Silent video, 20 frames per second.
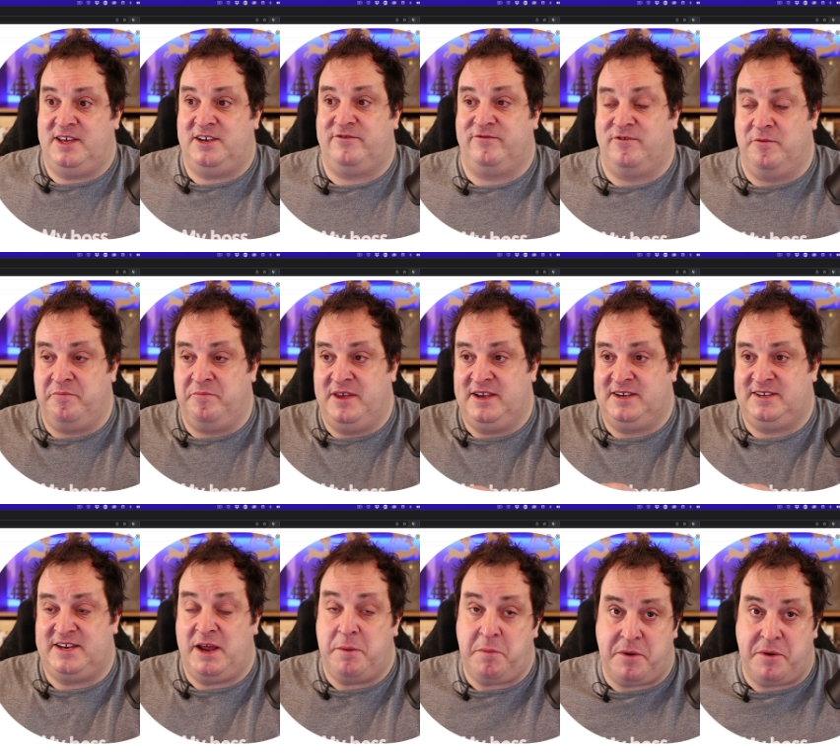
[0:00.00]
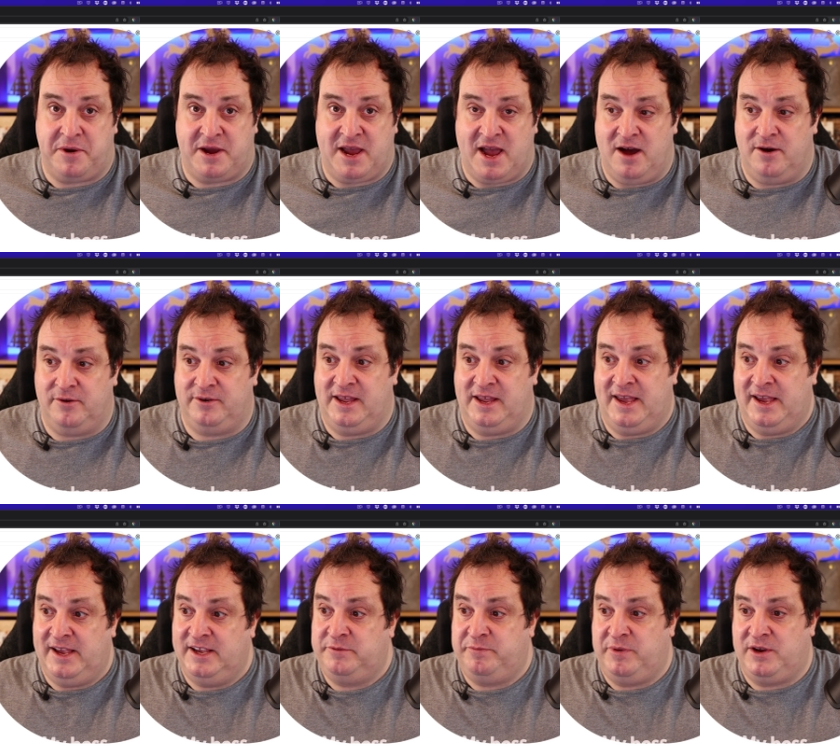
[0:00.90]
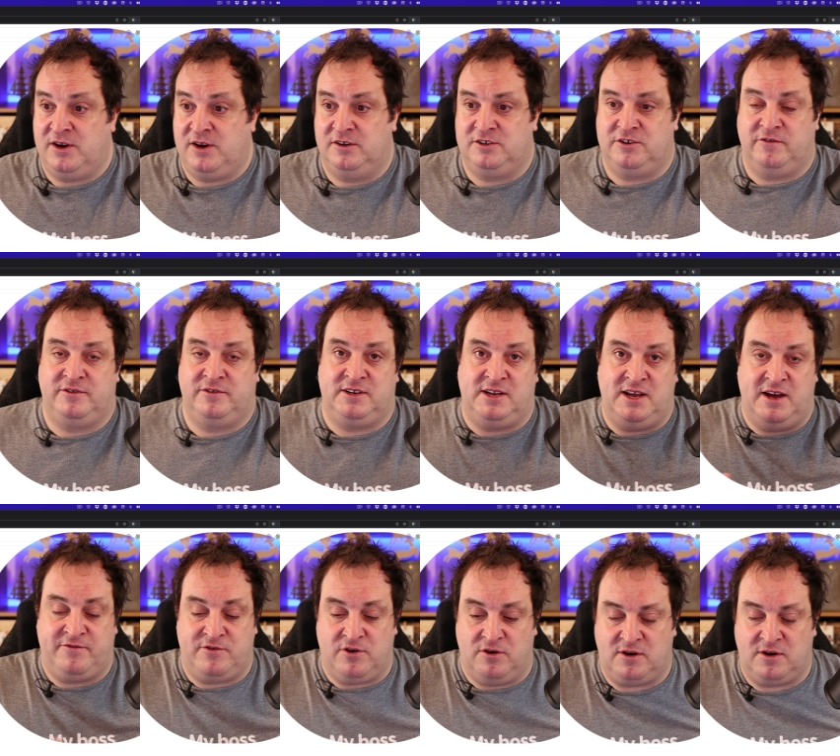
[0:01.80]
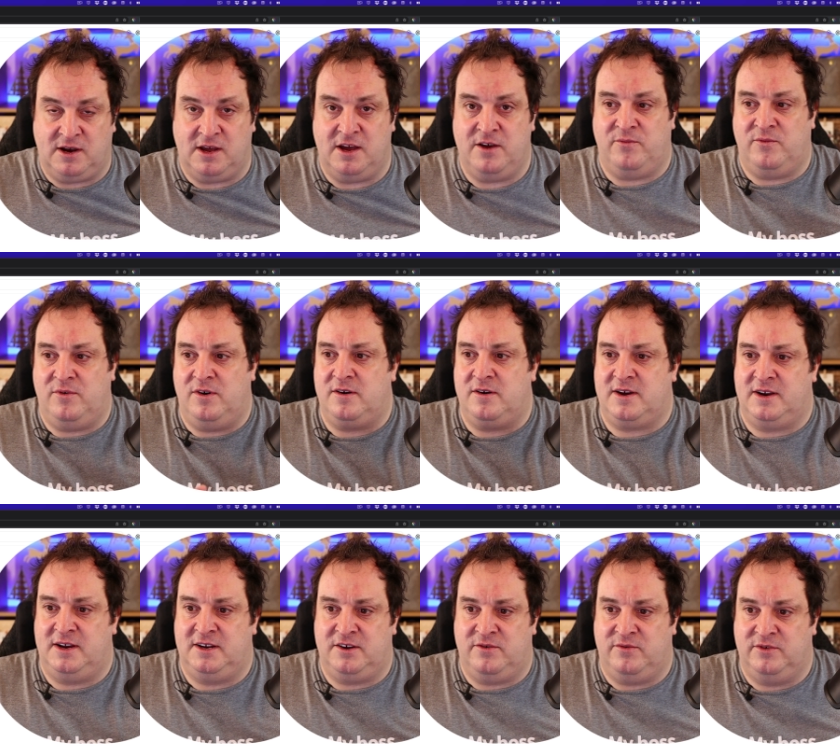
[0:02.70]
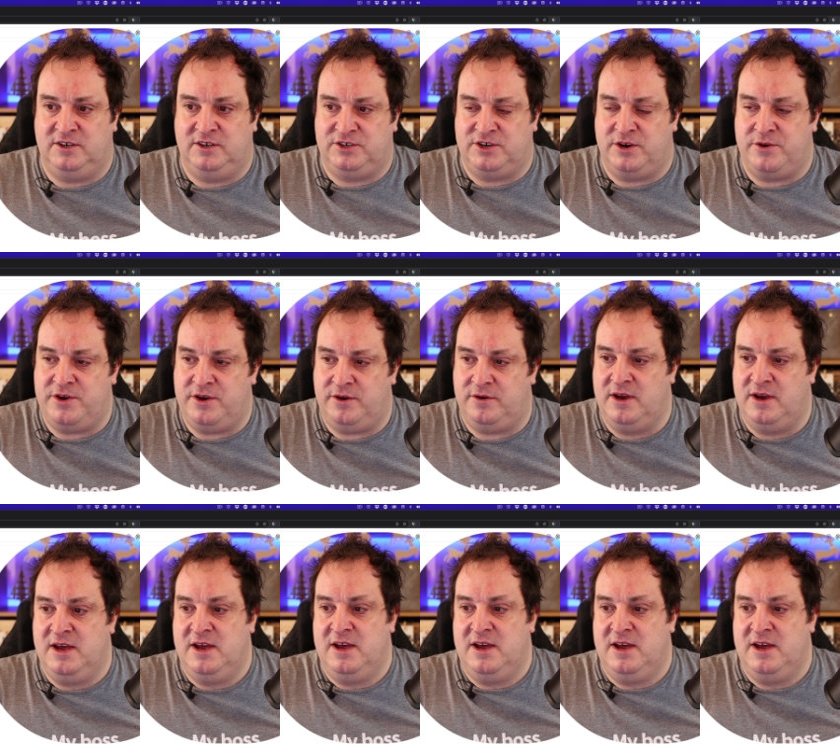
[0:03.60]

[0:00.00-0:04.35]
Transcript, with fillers: this from this demo account is because obviously I've got client work and I don't want to show you